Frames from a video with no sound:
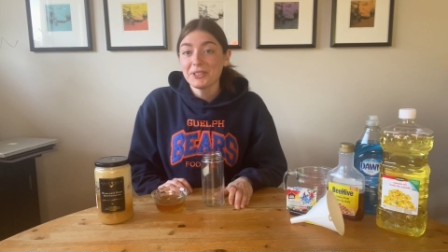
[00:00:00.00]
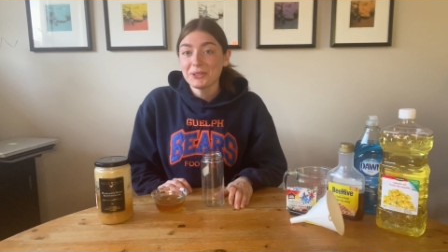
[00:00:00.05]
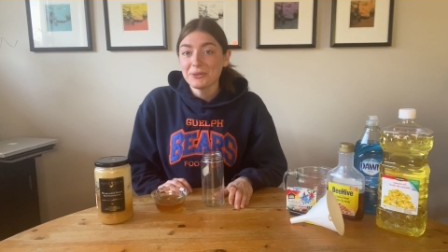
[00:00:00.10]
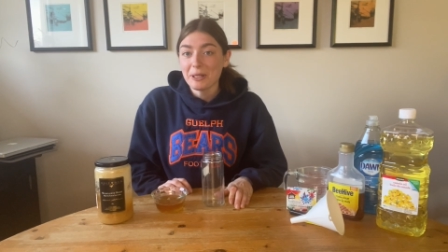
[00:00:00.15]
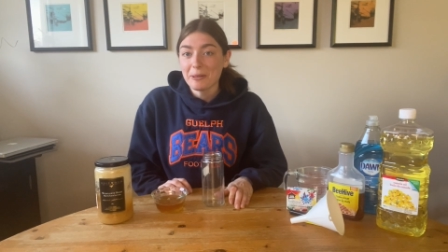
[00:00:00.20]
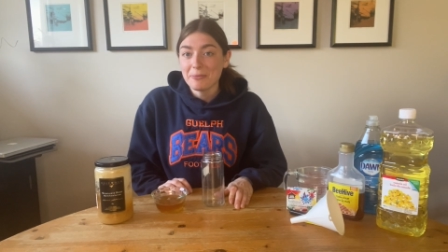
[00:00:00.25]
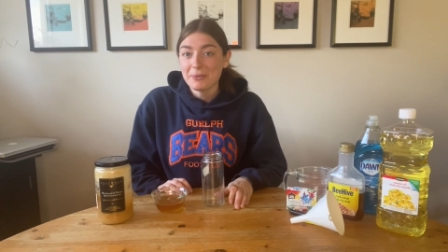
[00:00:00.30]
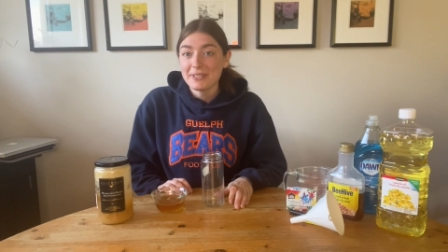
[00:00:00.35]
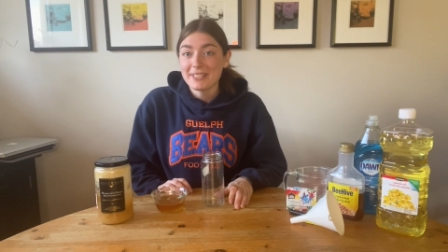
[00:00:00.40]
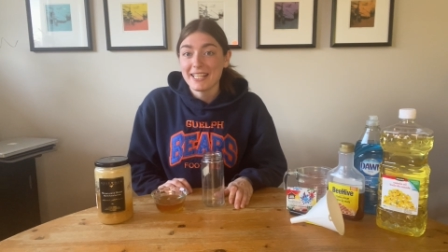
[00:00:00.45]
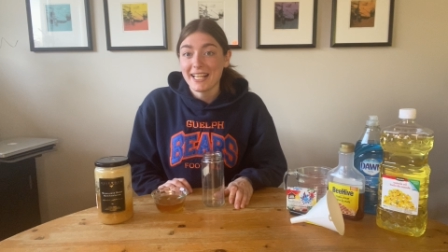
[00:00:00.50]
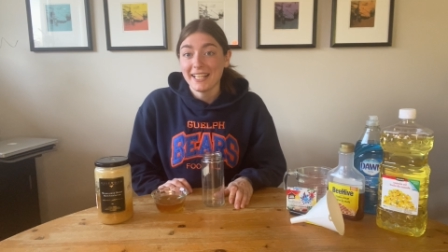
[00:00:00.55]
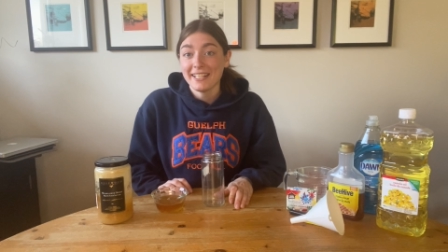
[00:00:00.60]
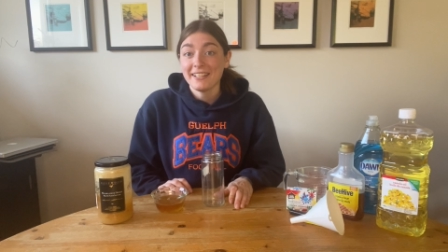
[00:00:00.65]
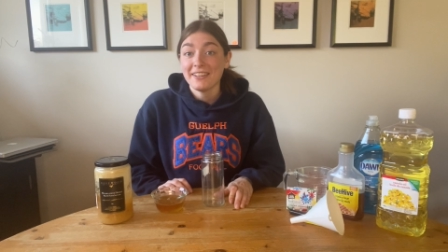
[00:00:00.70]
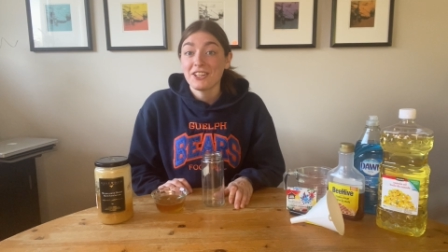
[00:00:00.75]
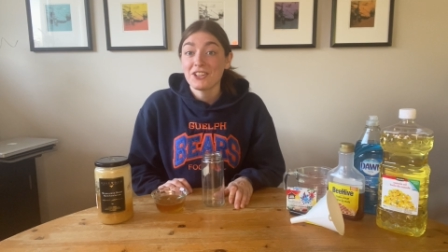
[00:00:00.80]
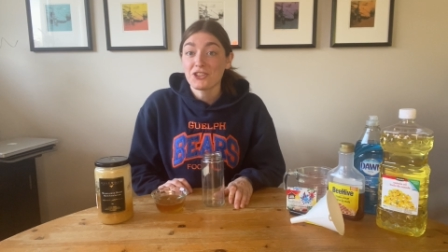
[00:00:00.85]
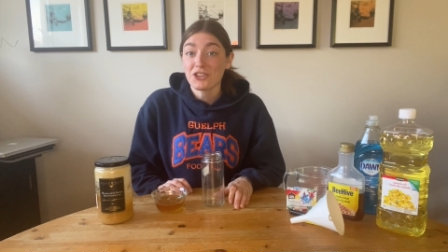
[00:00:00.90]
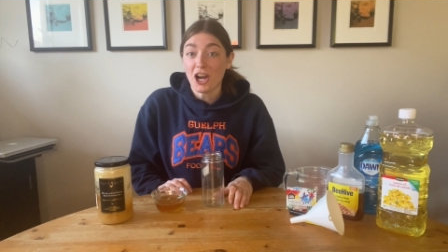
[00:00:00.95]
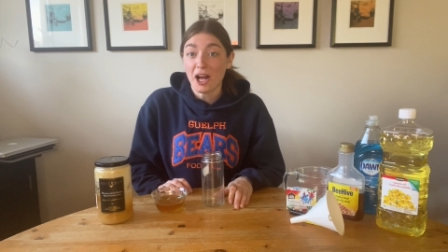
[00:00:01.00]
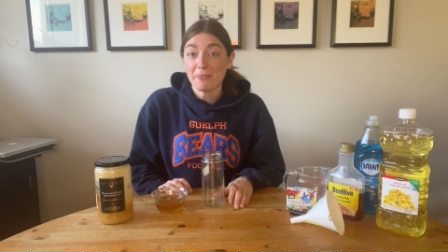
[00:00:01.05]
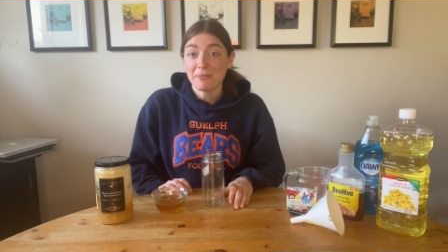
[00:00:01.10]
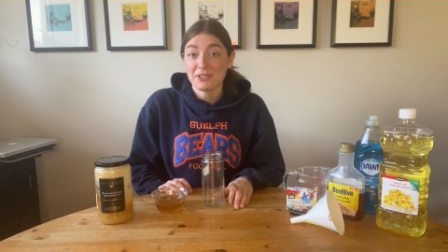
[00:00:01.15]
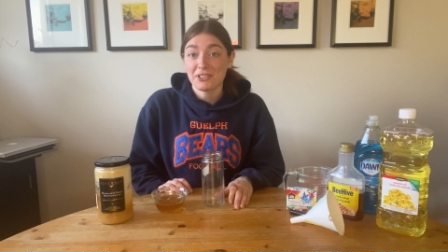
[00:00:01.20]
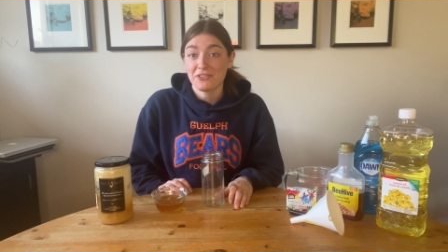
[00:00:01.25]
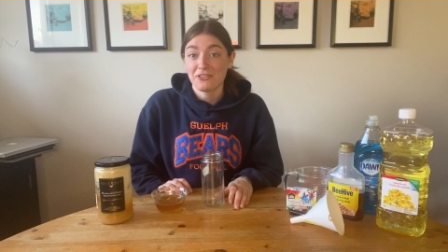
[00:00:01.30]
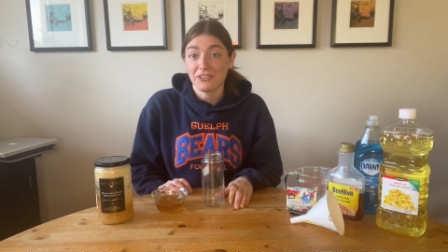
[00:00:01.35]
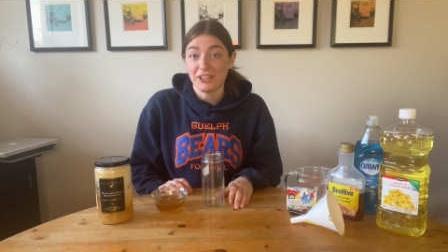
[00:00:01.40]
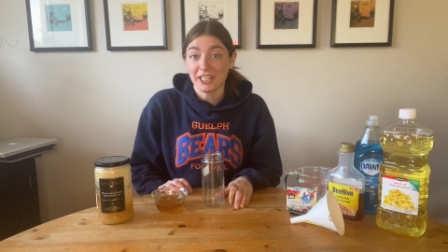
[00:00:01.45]
to represent the
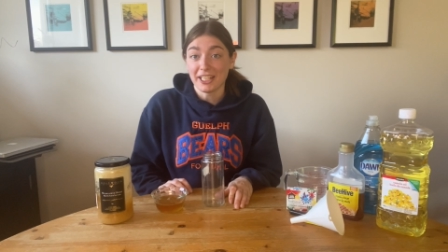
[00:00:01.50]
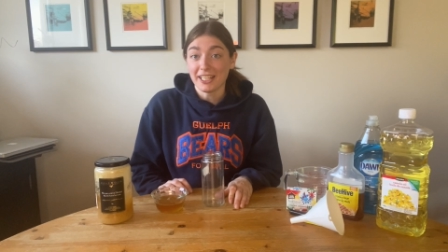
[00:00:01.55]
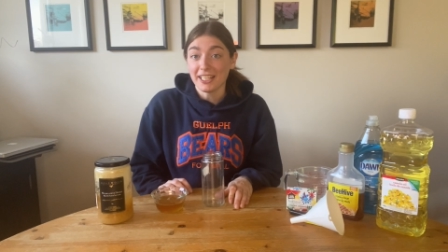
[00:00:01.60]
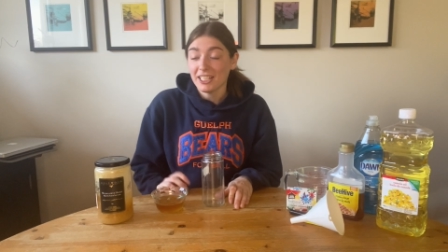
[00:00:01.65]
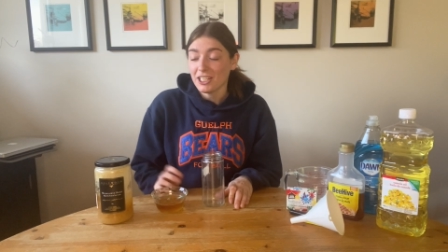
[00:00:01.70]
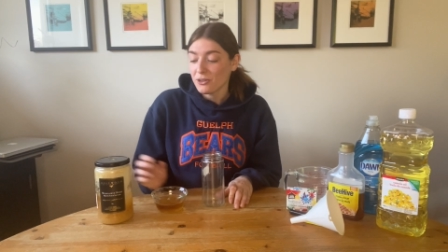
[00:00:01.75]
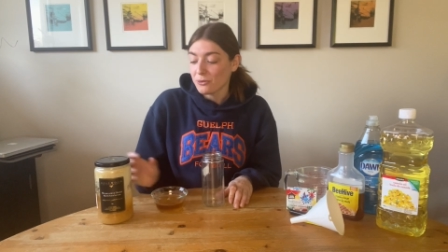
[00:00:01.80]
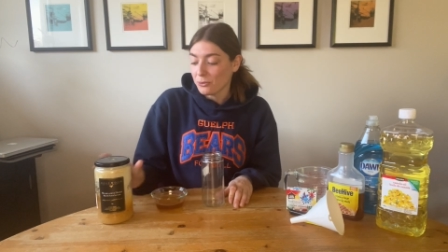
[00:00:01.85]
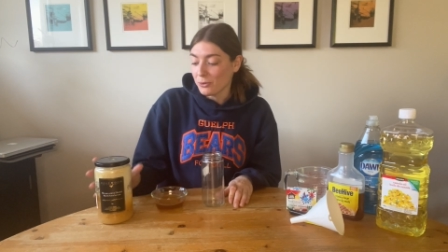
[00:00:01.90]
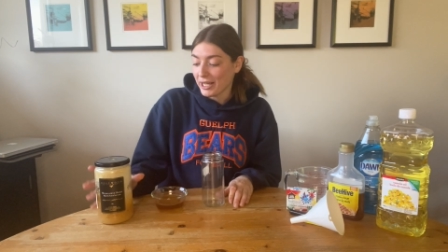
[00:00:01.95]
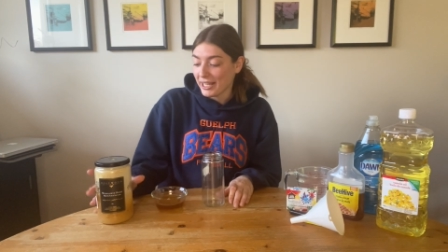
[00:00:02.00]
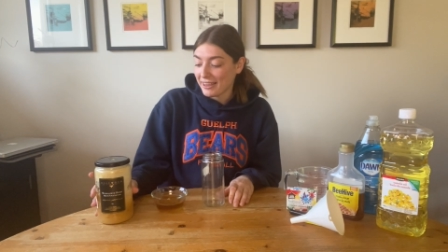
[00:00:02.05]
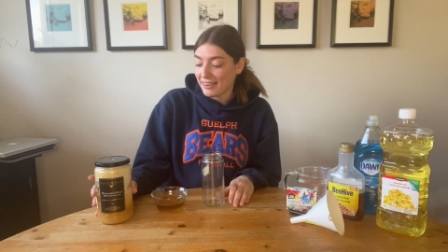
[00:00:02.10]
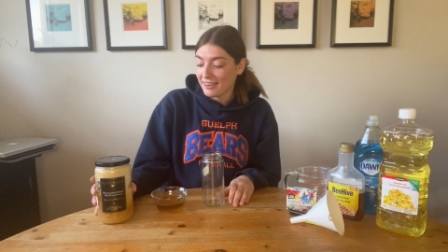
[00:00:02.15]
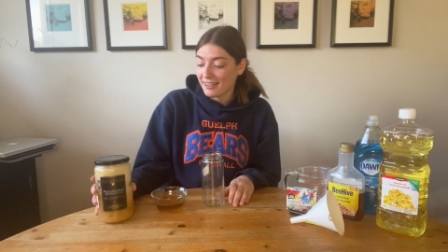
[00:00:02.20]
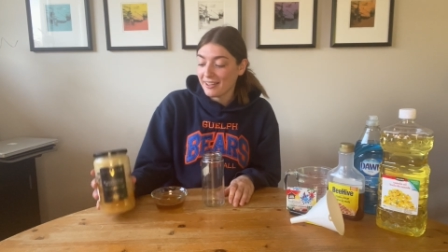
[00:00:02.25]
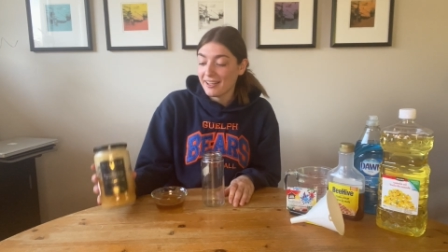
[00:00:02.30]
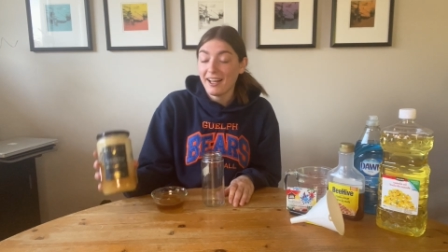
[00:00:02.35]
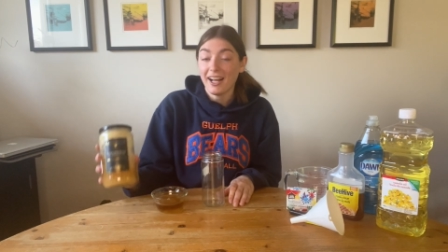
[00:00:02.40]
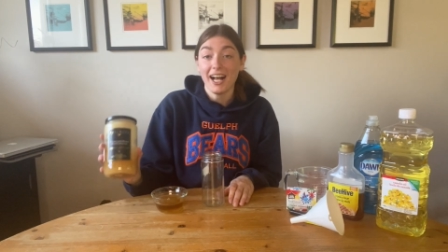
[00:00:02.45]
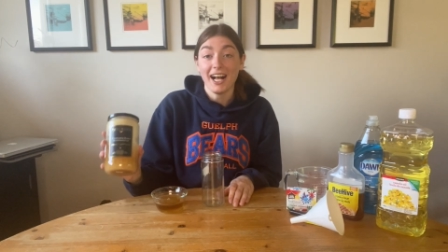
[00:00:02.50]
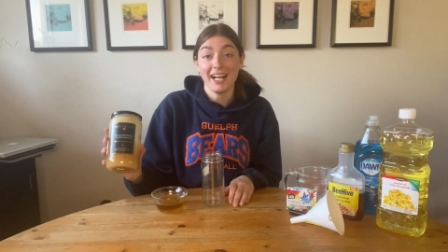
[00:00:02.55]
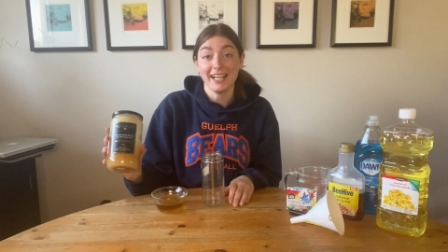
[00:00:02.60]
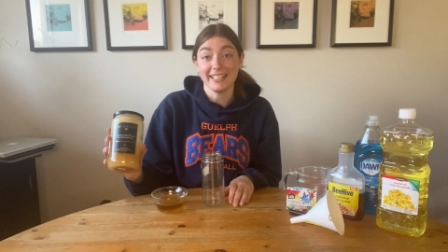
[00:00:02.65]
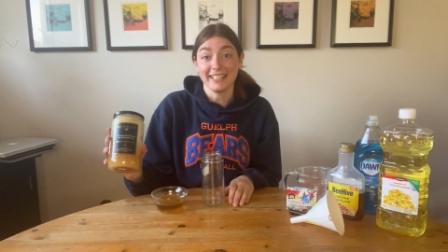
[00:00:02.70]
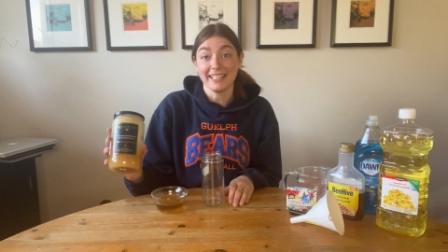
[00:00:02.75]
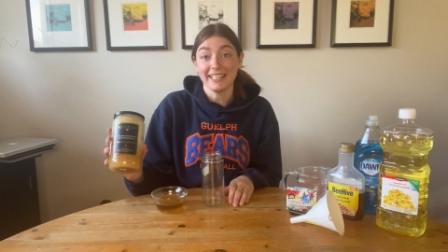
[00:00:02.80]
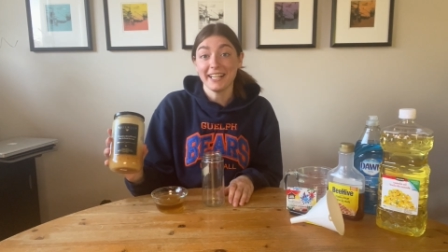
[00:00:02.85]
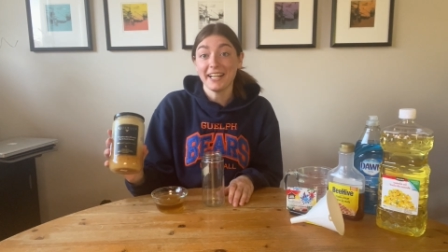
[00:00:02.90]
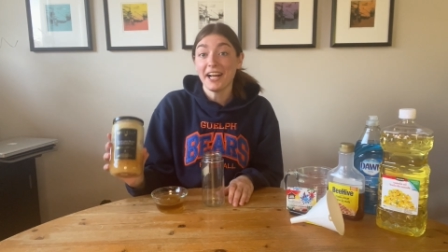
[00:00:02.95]
troposphere with
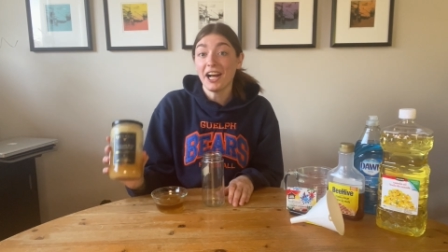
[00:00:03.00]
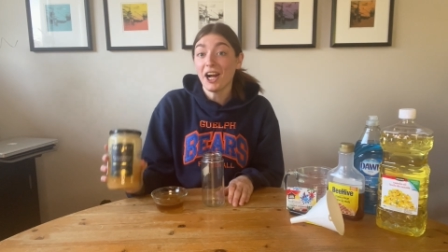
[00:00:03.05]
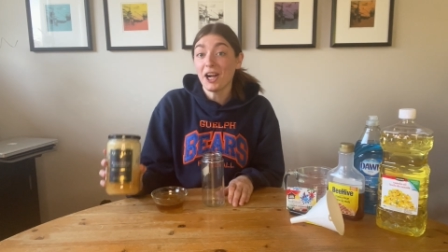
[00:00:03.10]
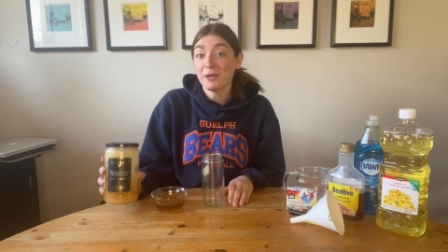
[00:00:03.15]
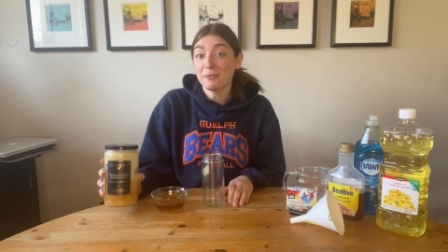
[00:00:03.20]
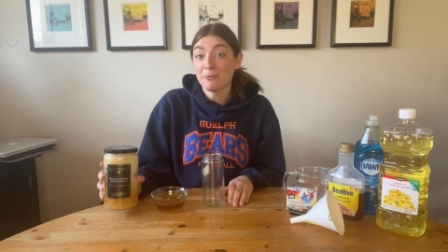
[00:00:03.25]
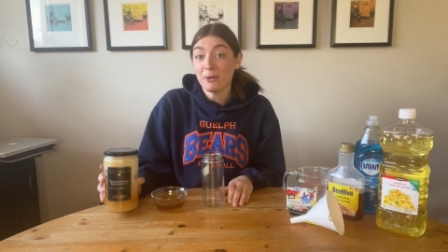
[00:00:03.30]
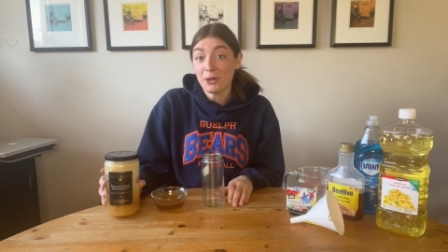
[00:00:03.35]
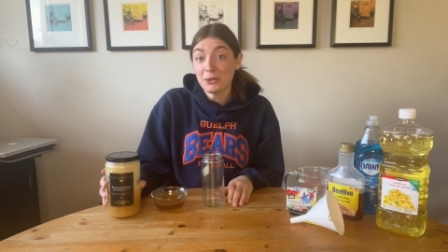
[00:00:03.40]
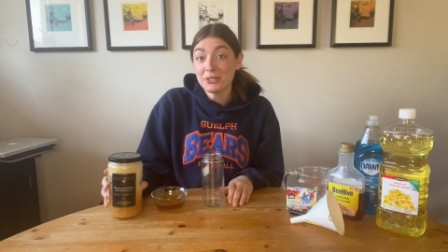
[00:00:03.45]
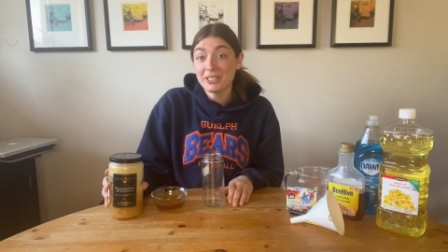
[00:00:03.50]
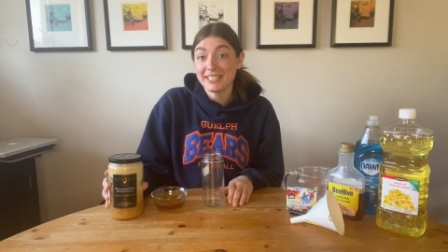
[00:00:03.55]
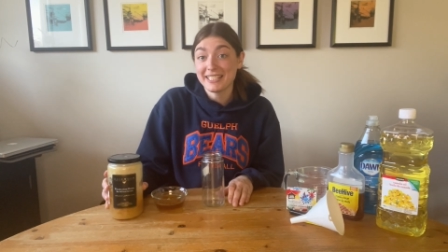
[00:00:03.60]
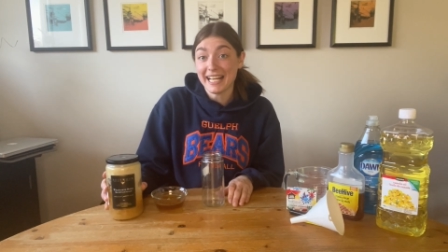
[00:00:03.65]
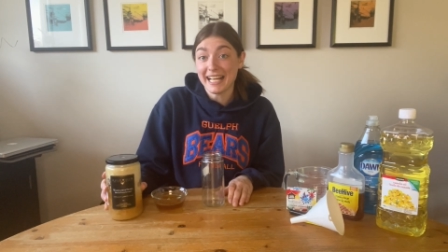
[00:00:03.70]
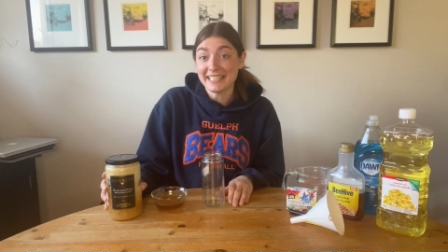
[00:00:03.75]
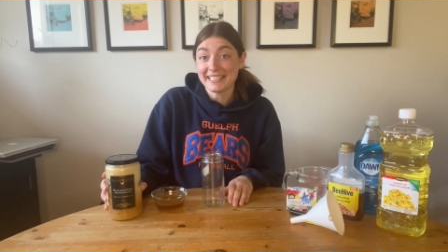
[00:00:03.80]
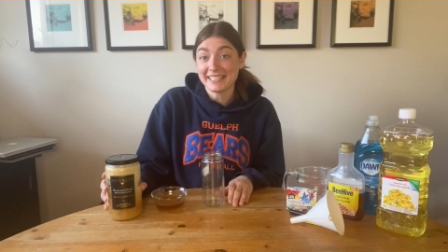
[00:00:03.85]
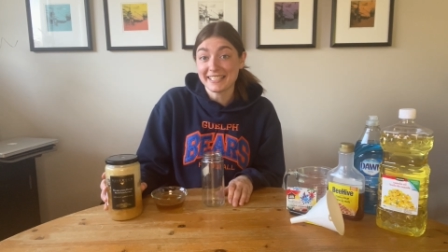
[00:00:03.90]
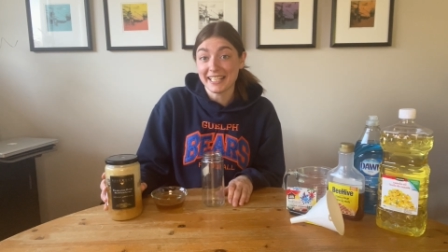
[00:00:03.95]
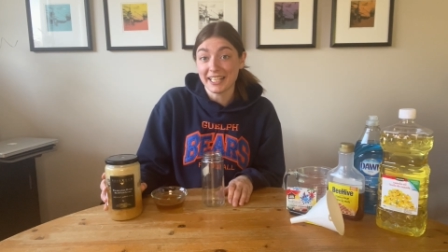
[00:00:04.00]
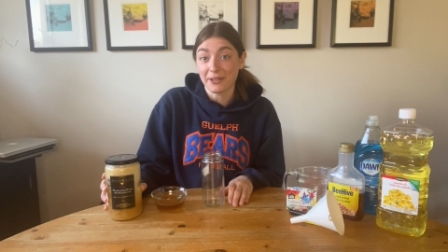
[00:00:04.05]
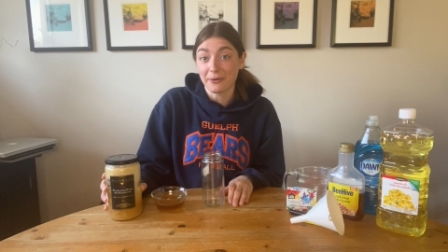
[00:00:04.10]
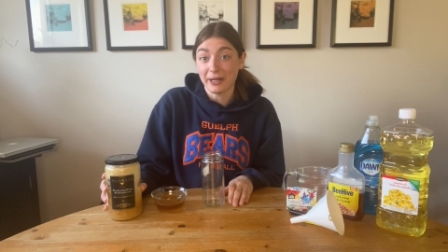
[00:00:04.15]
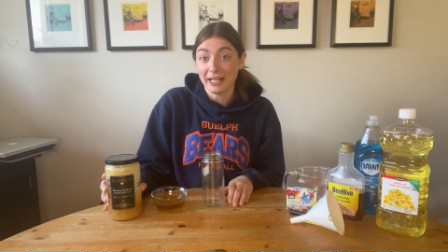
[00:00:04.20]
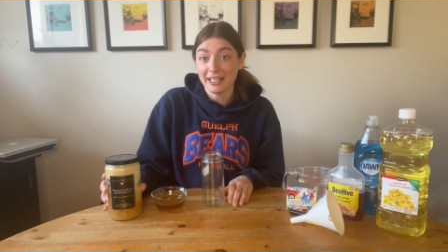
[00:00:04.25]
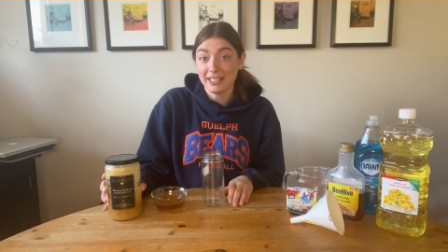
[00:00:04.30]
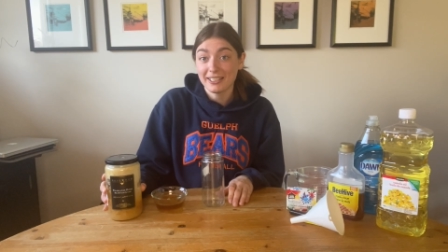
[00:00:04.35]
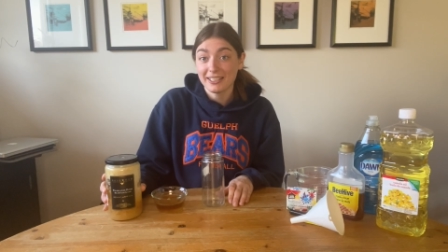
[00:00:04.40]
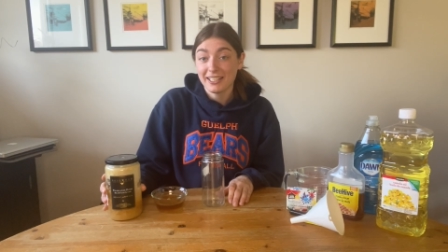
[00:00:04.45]
honey, our most dense liquid.